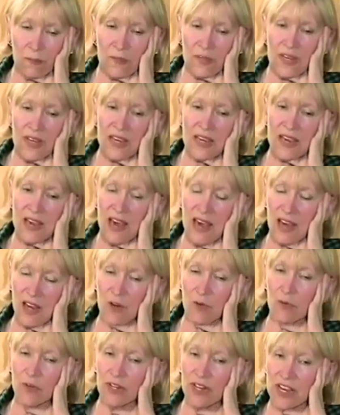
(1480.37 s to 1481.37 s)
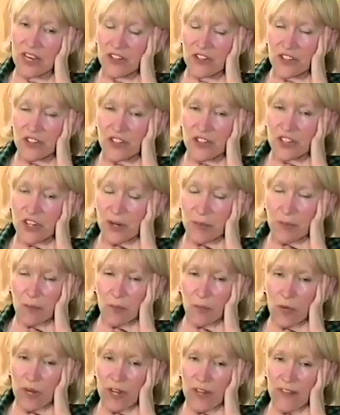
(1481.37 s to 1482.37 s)
he had a relationship
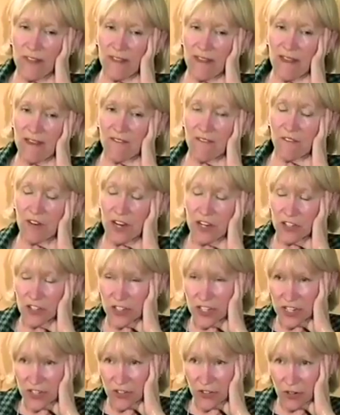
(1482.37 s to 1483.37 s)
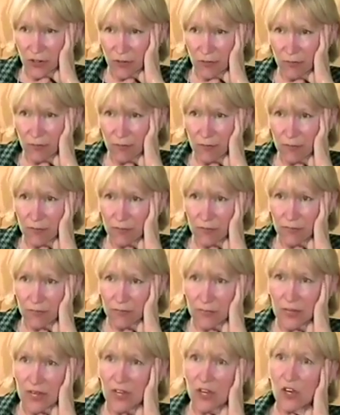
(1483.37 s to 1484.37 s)
with a French teacher
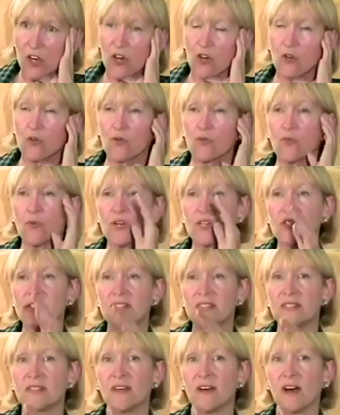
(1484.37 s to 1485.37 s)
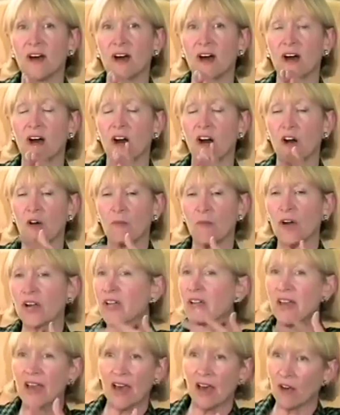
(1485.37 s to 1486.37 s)
who was a
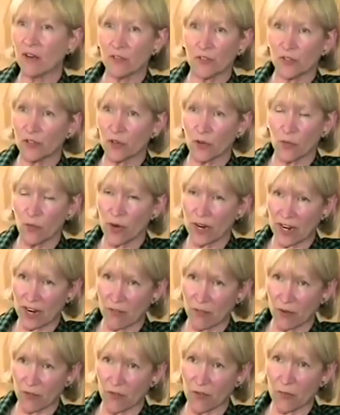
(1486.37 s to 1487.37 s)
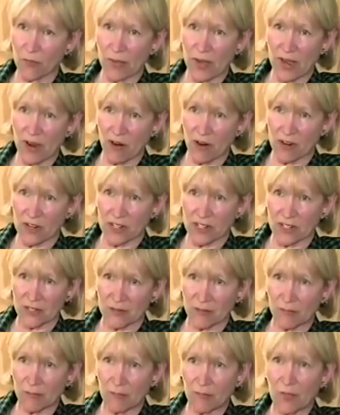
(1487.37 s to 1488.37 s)
count or whatever from Paris,
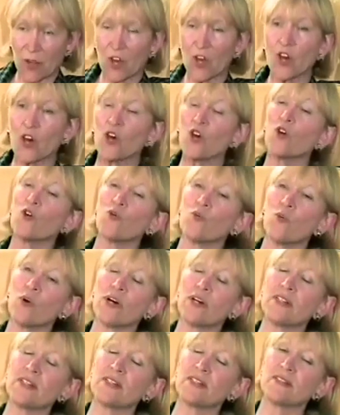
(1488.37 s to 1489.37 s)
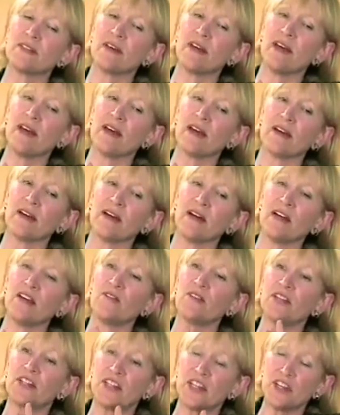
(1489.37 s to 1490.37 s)
who was kind of
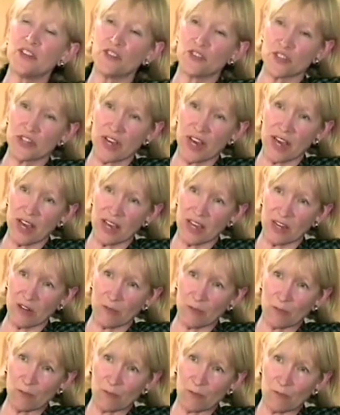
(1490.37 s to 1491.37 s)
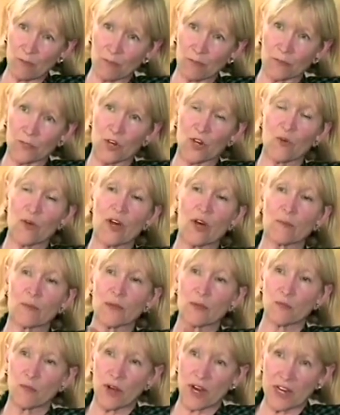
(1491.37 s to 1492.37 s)
a teacher's aide, who helped
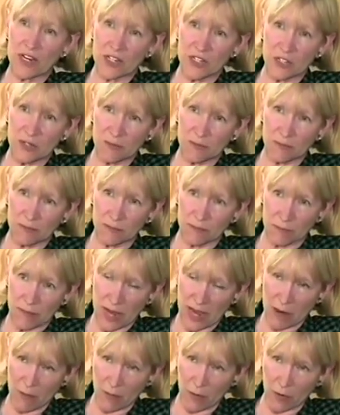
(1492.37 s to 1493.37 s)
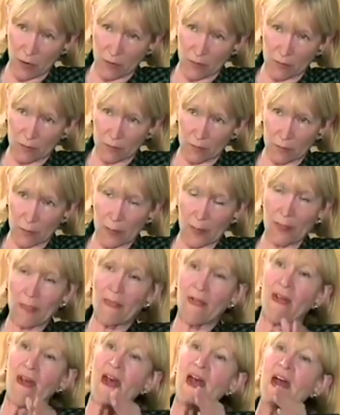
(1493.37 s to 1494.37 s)
him write his paper,
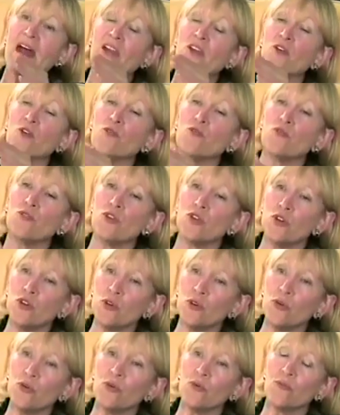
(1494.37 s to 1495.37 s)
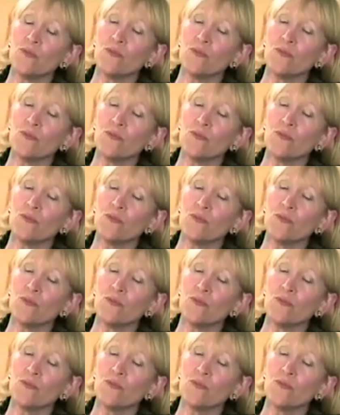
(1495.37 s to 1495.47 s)
and who knew